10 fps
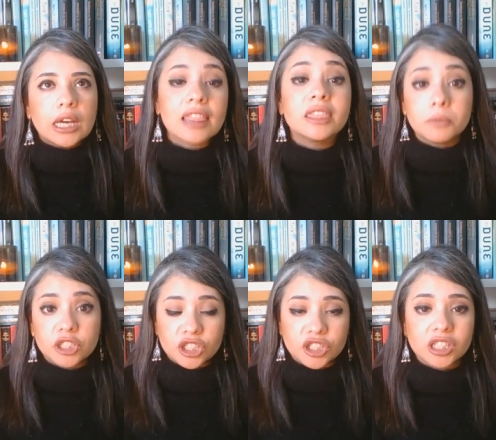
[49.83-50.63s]
The
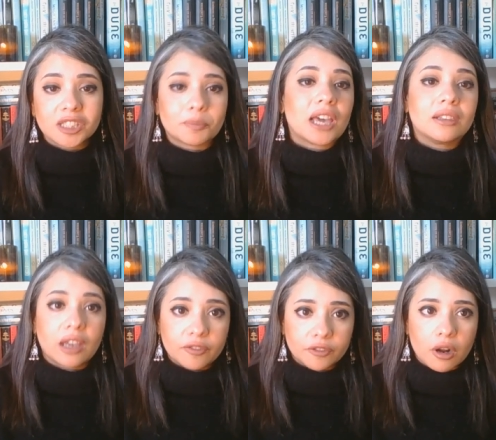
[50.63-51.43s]
Magicians by
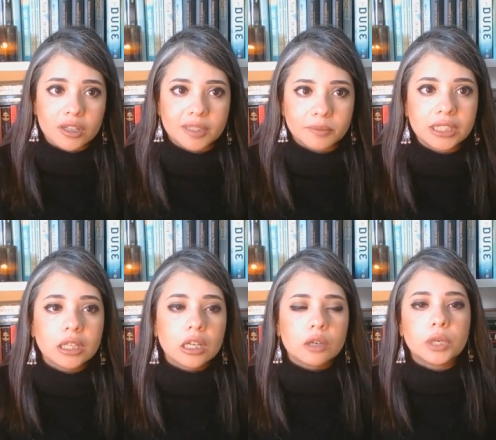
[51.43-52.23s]
Lev Grossman,
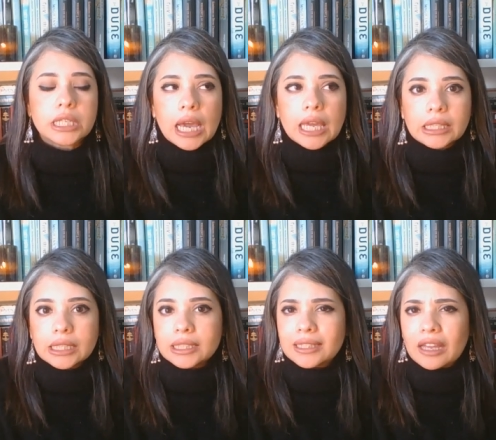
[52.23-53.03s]
which I
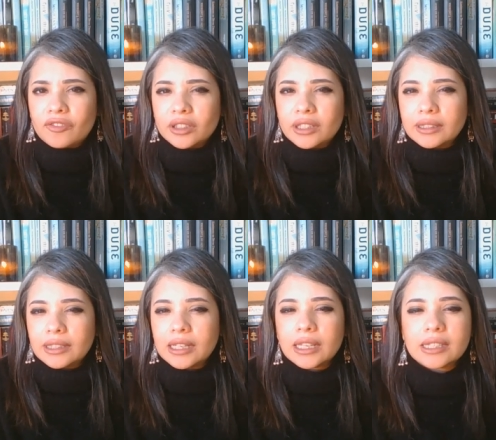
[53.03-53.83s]
think
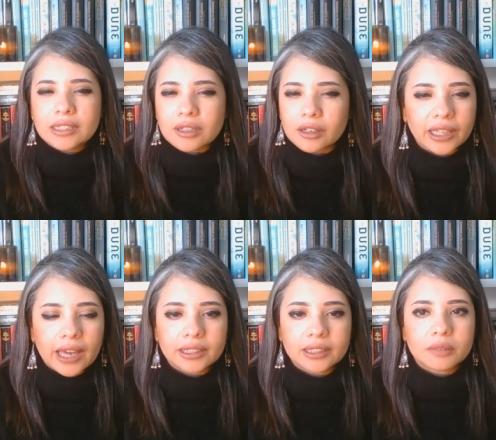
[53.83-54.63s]
definitely is dark
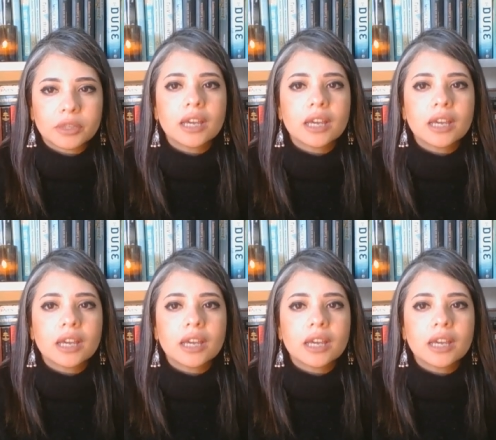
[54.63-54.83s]
academia.